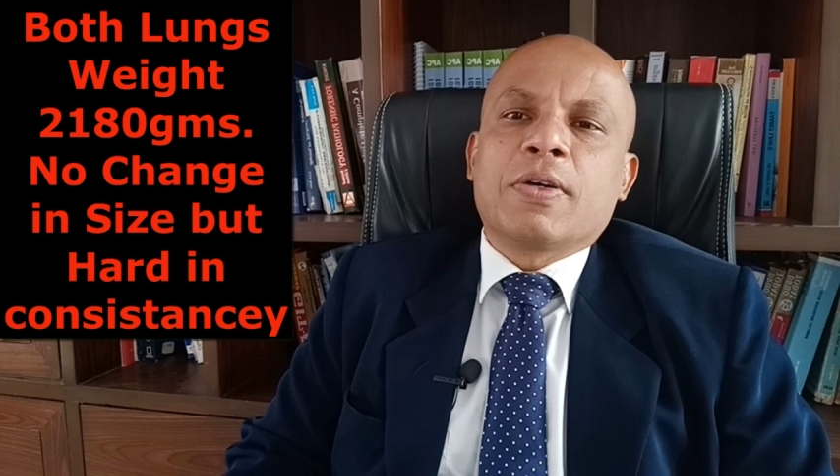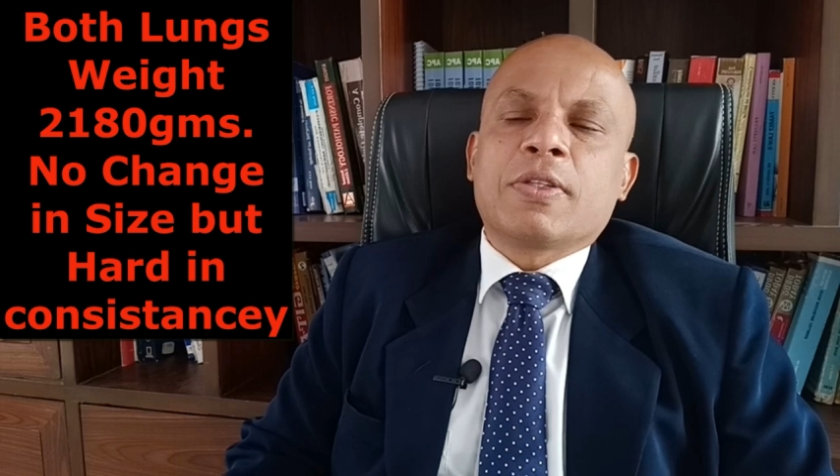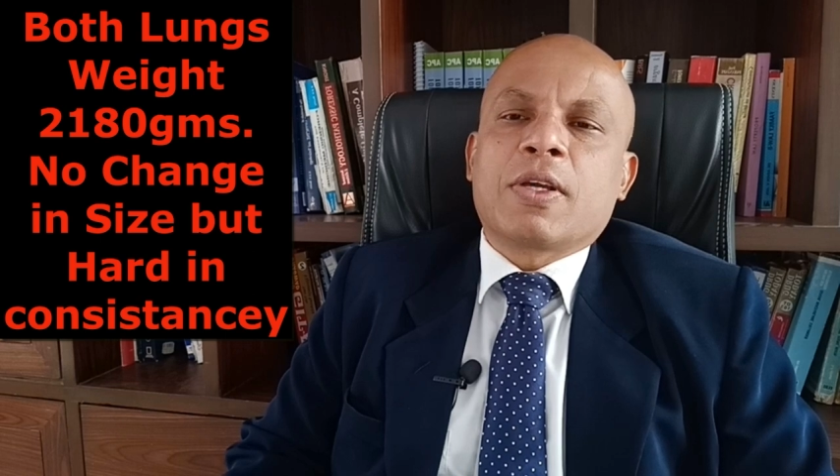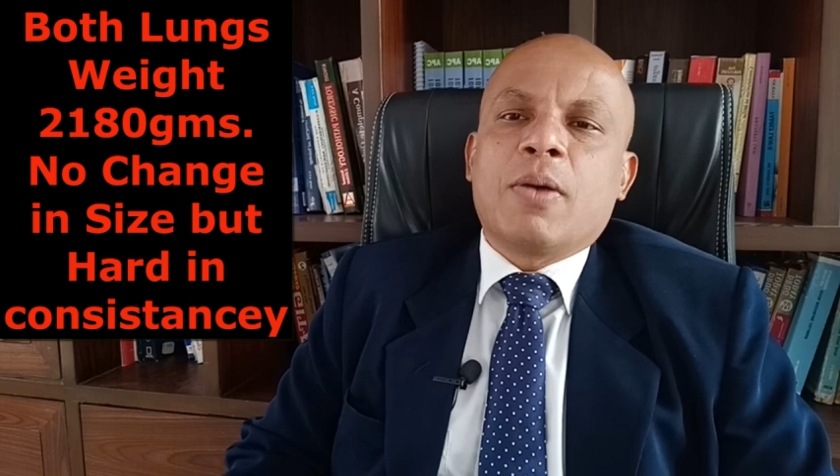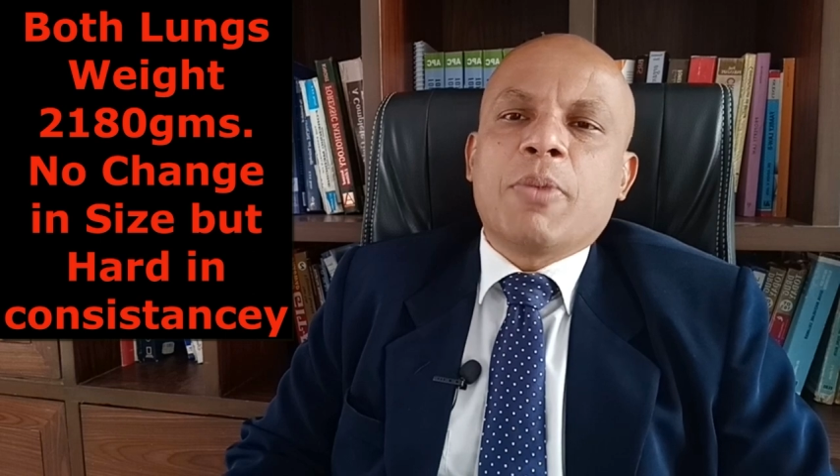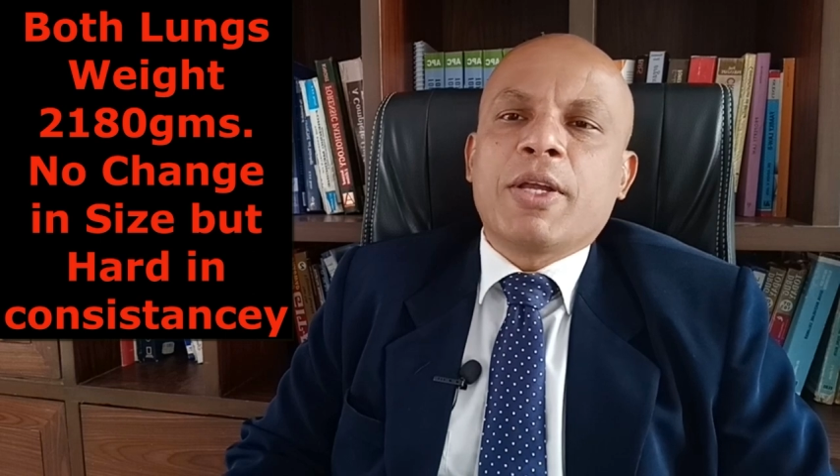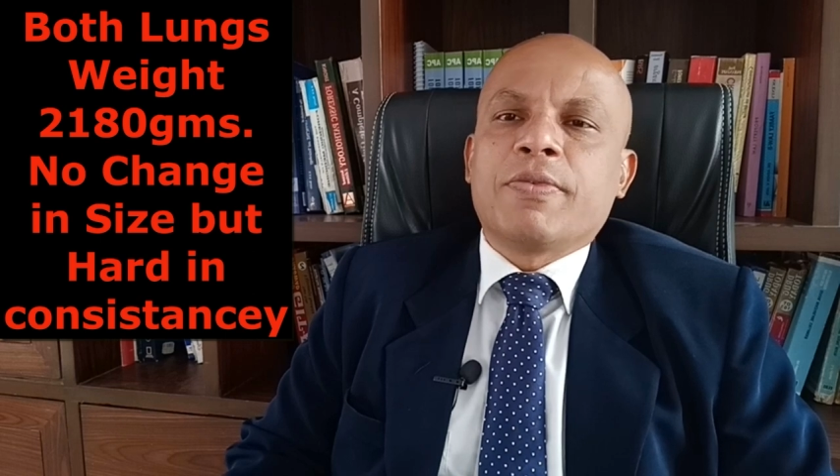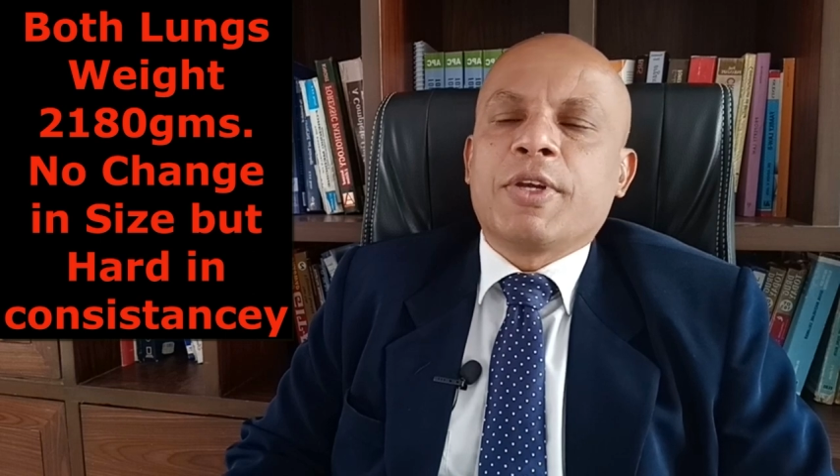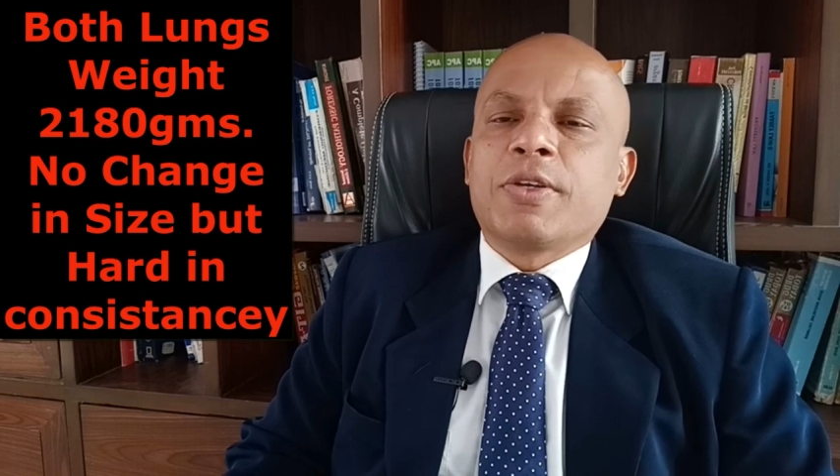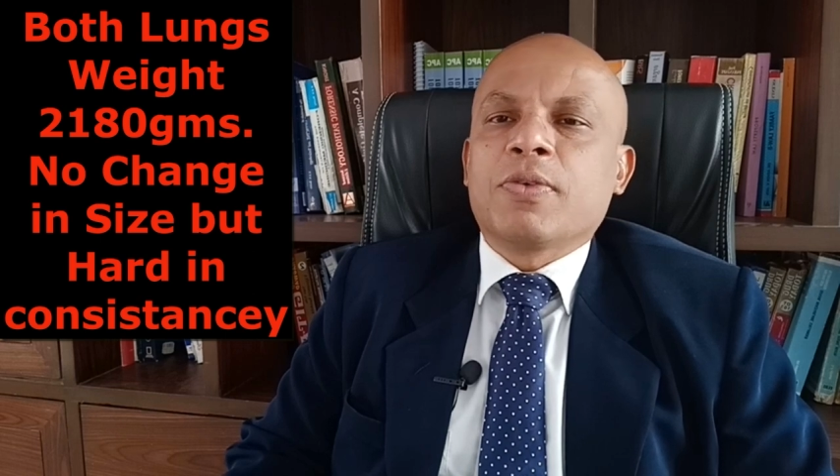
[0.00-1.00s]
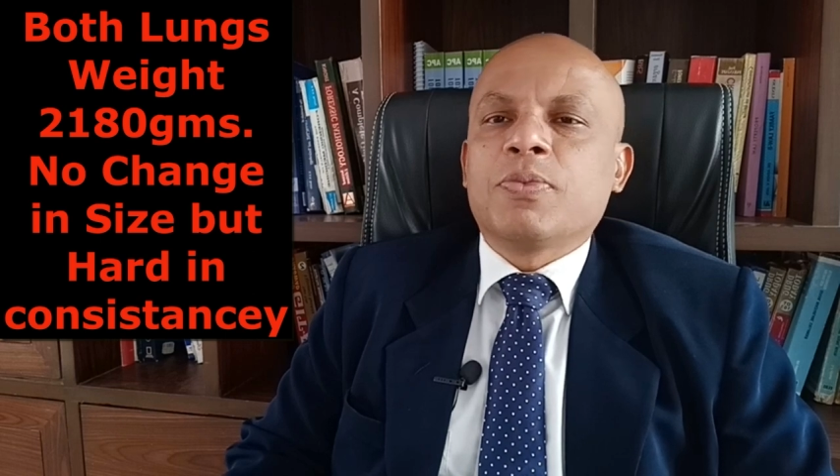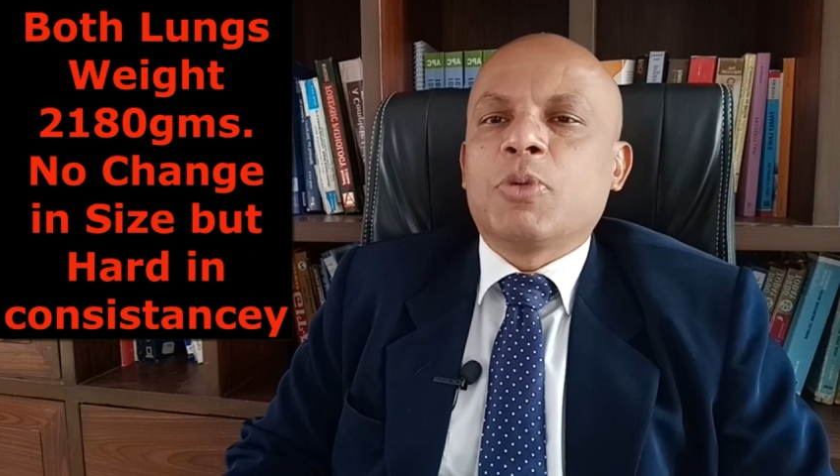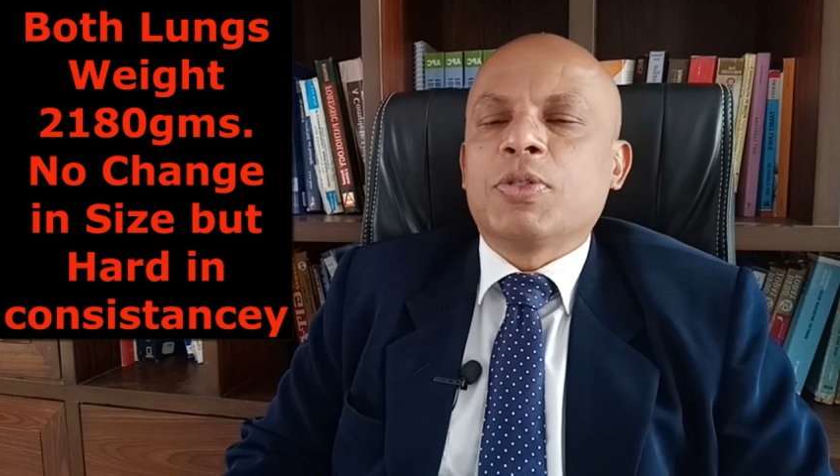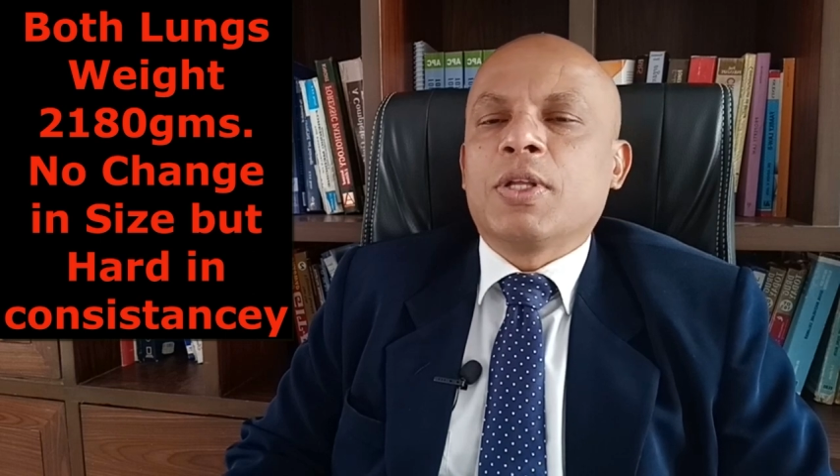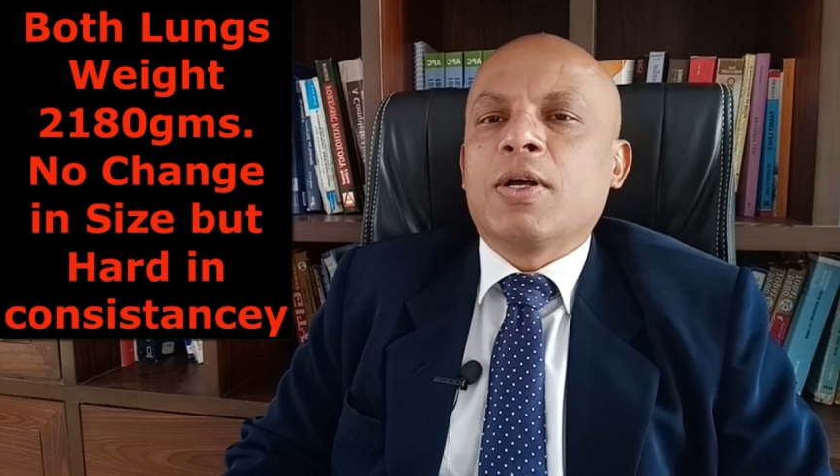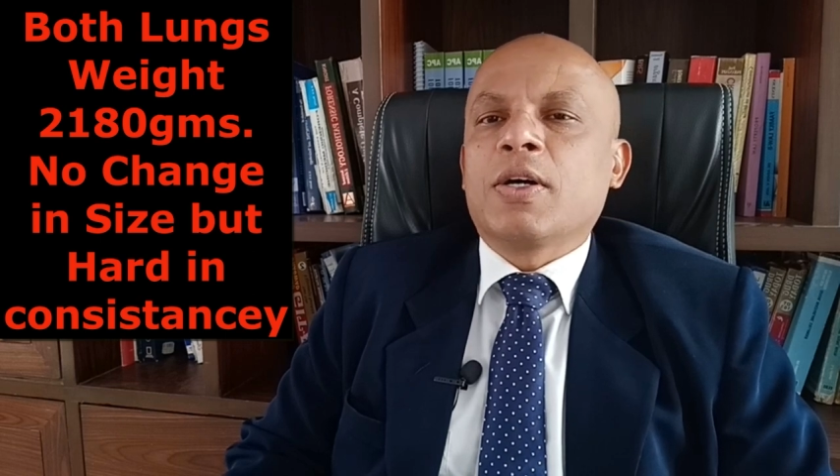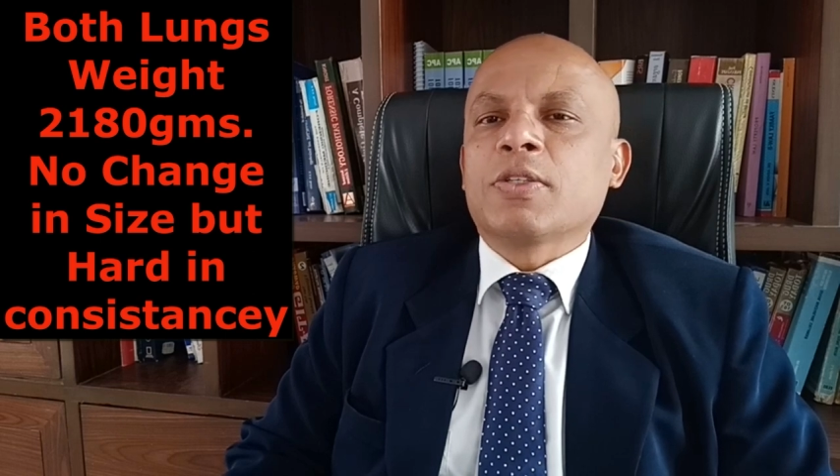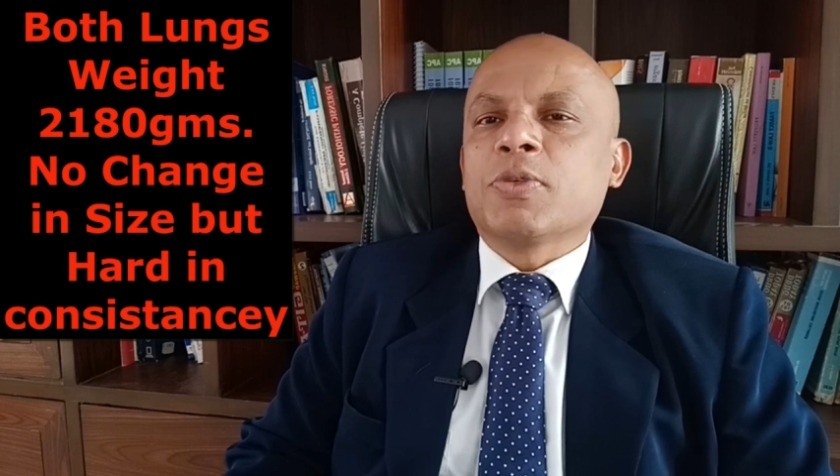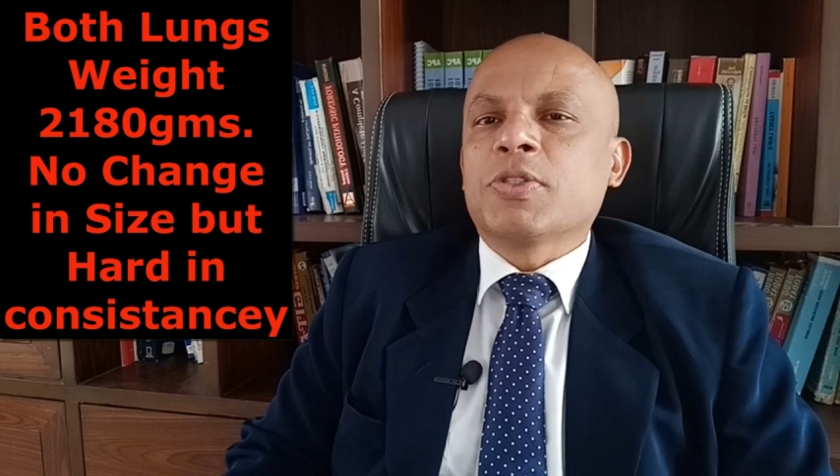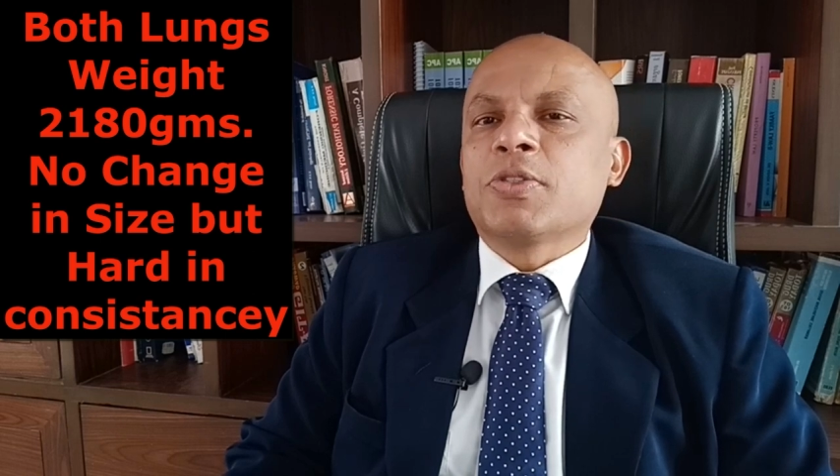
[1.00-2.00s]
the combined weight of both the
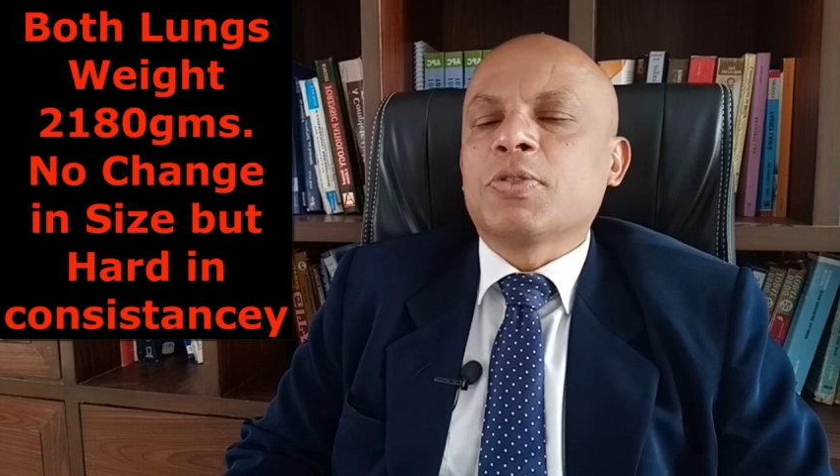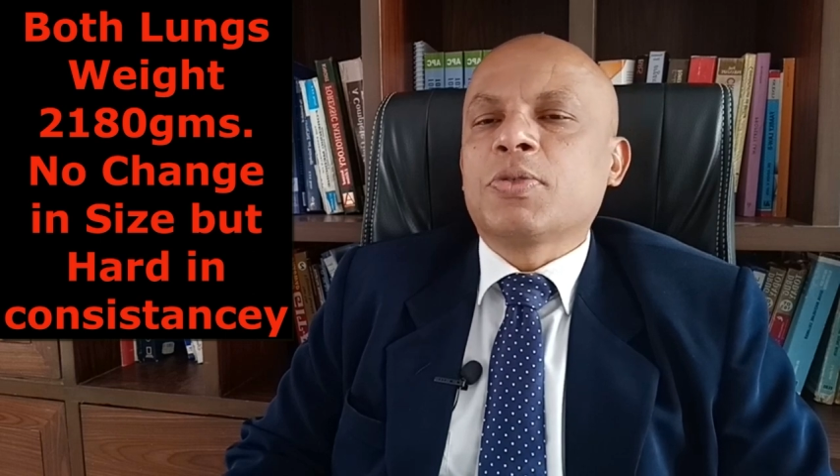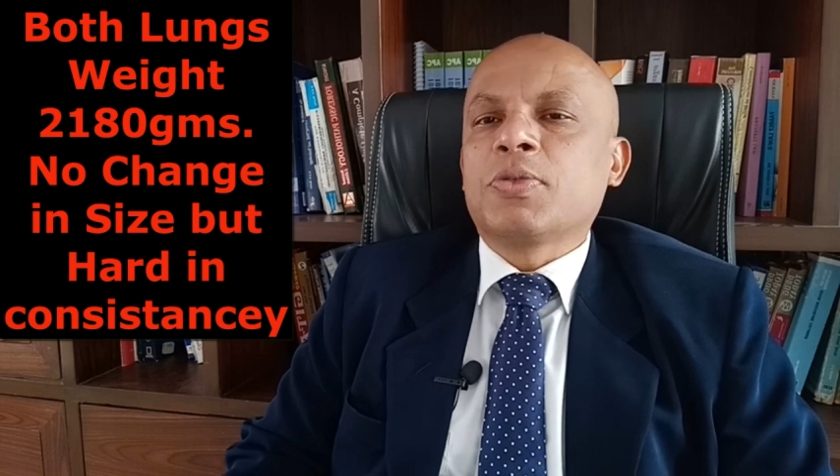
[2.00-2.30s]
lungs was